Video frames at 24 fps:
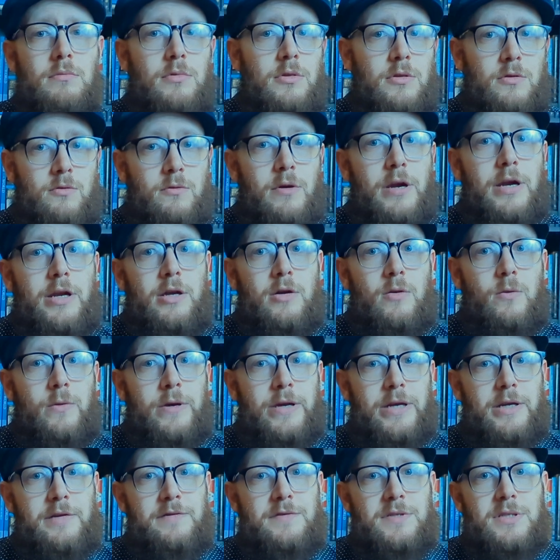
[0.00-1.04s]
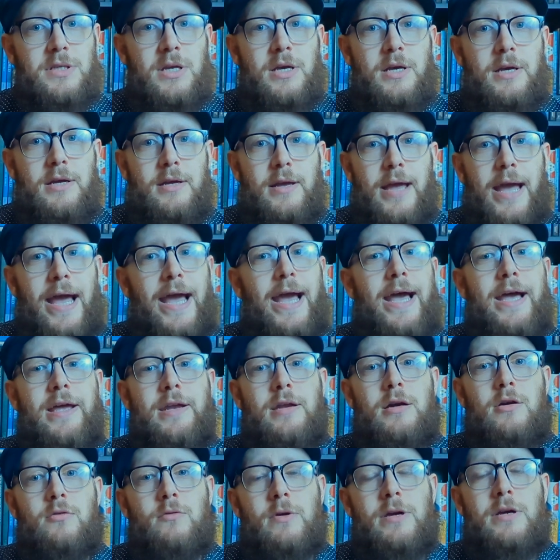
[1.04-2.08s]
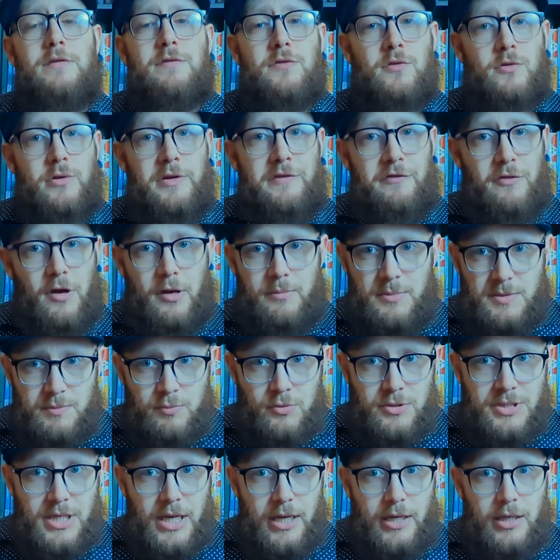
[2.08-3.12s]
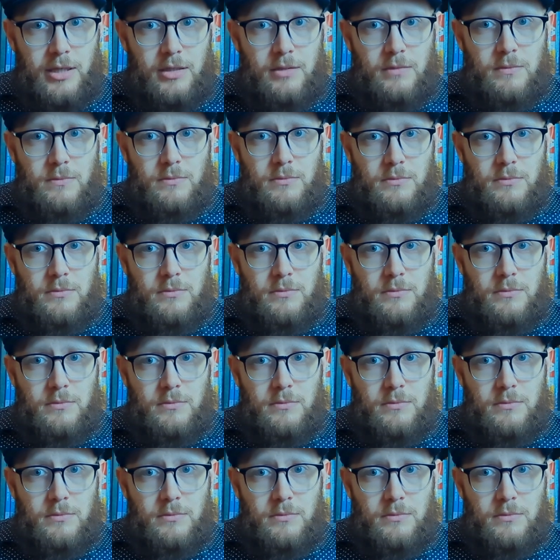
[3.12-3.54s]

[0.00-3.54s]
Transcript: the radio waves at a rate of 30 frames per second?